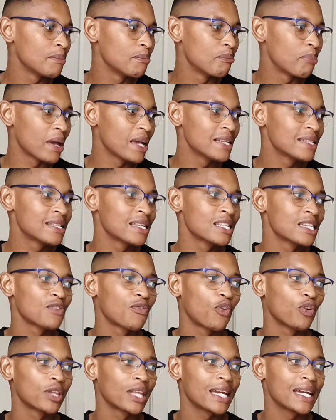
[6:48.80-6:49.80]
basis
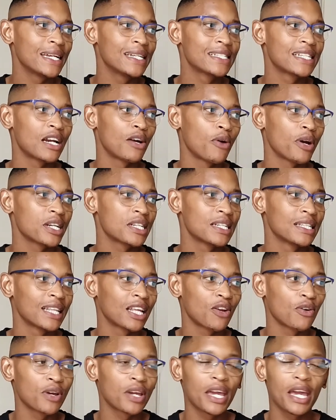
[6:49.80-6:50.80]
for the interaction
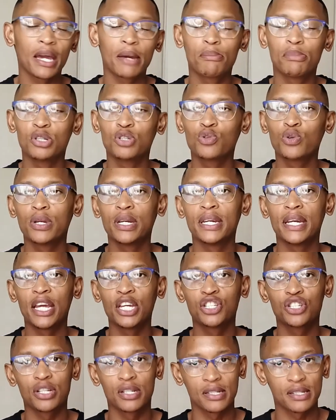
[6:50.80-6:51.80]
that occur between
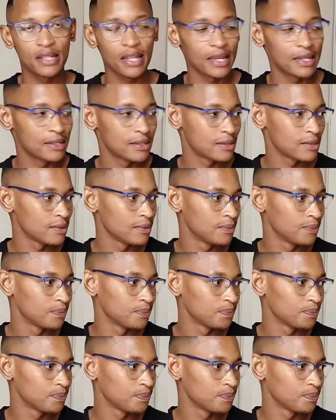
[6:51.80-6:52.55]
nation states.